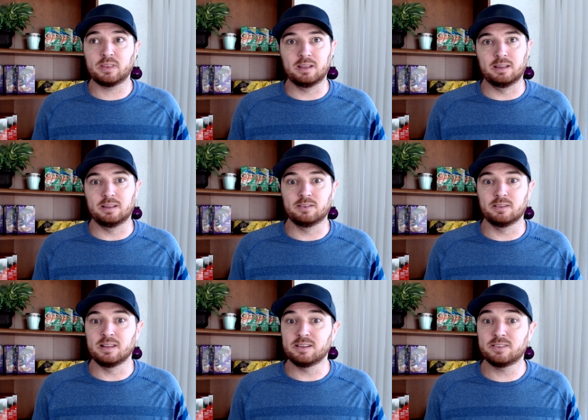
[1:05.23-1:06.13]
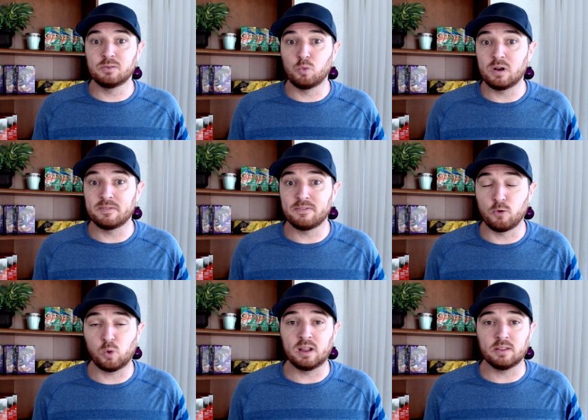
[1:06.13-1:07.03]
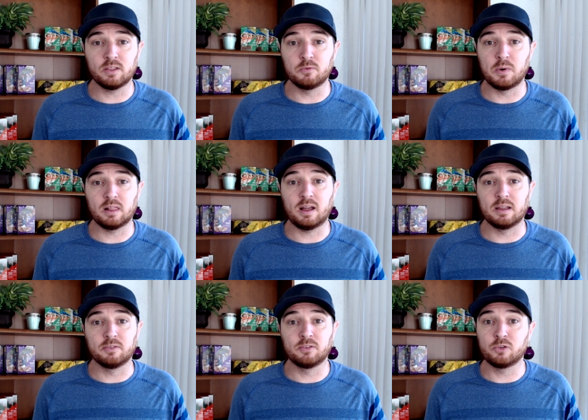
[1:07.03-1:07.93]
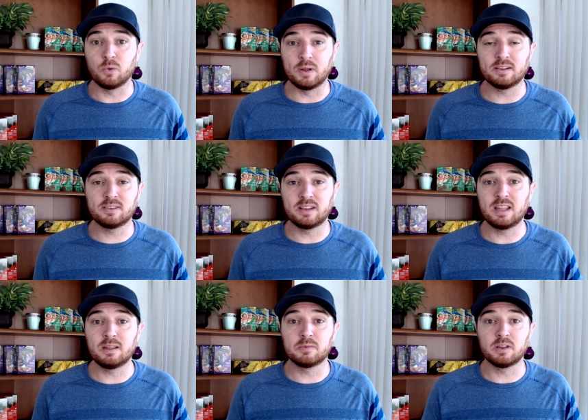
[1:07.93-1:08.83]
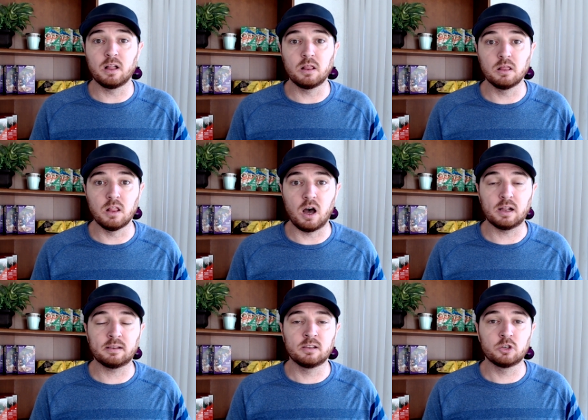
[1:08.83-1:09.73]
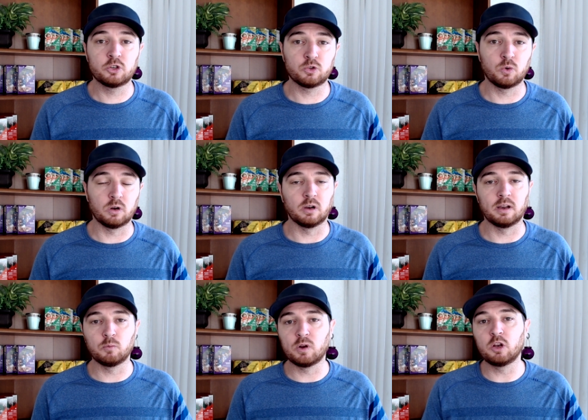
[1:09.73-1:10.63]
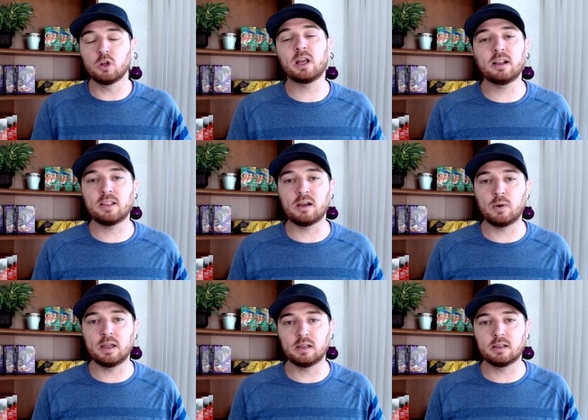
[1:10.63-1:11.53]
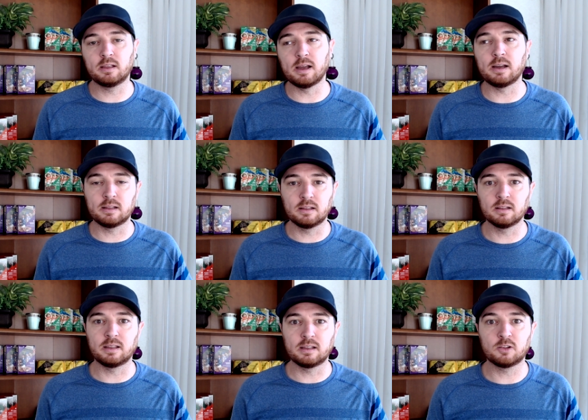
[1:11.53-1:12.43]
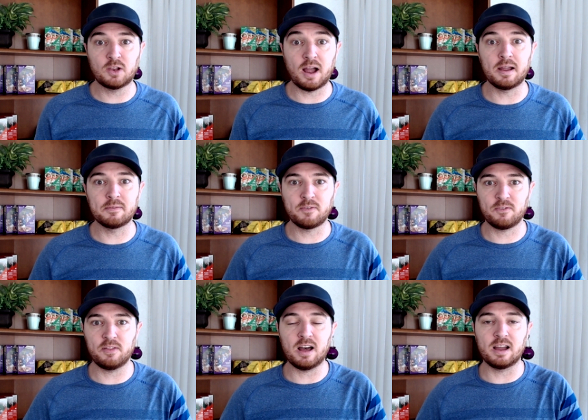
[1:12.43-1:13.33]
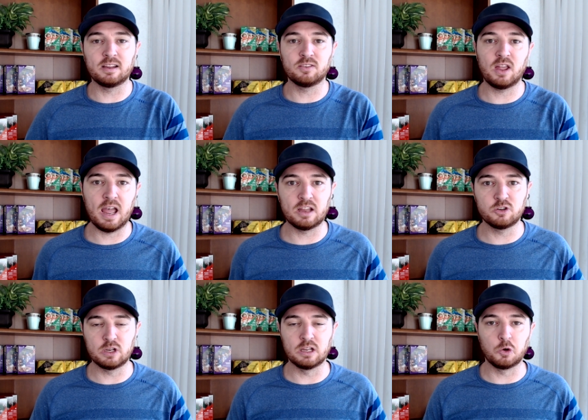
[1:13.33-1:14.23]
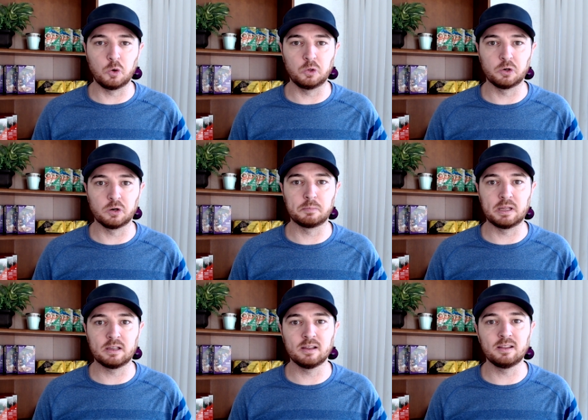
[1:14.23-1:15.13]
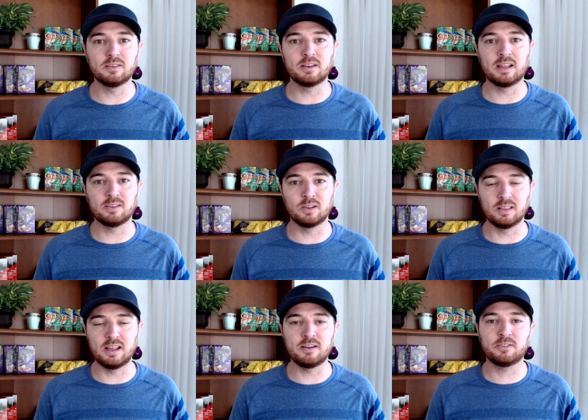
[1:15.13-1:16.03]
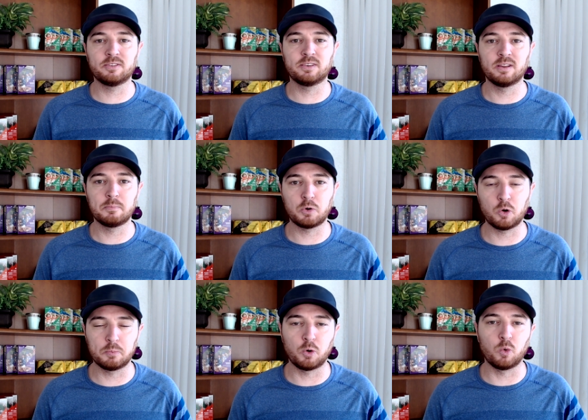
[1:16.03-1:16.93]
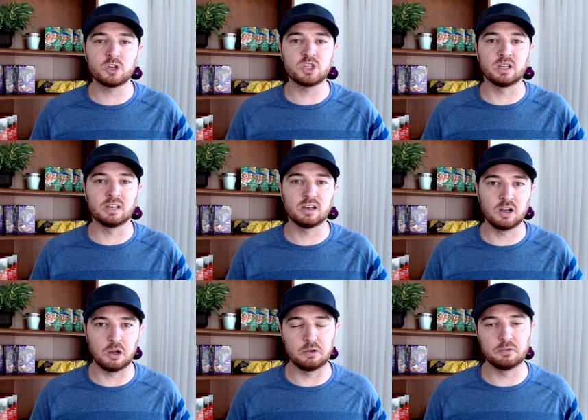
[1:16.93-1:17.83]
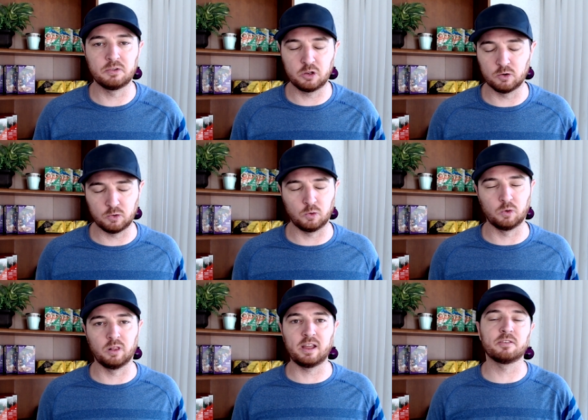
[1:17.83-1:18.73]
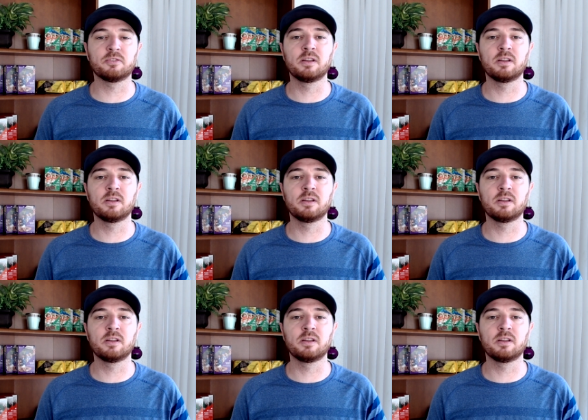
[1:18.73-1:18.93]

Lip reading: is less than 1/40th of my life. So it seems a lot shorter. And when you look at it that way, yeah, time flies as you get older because it's a less proportion of your total life.